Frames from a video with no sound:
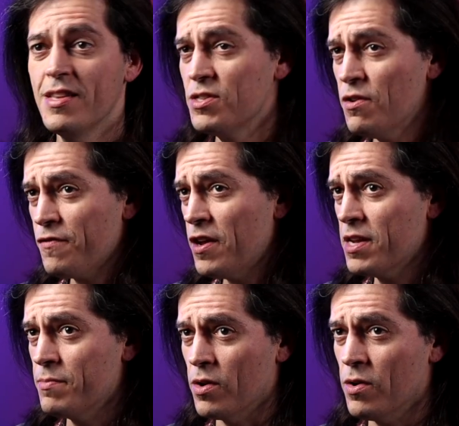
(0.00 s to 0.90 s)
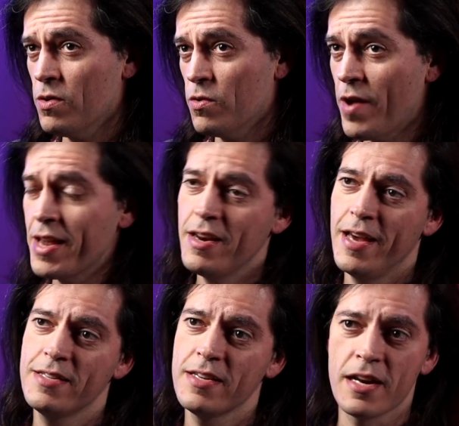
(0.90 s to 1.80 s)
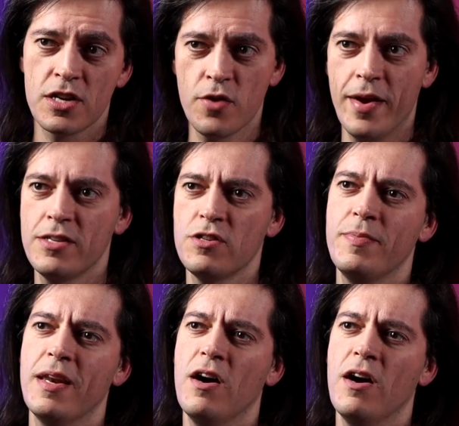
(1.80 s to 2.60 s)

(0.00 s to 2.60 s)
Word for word: This new funding model, regulated and curated to be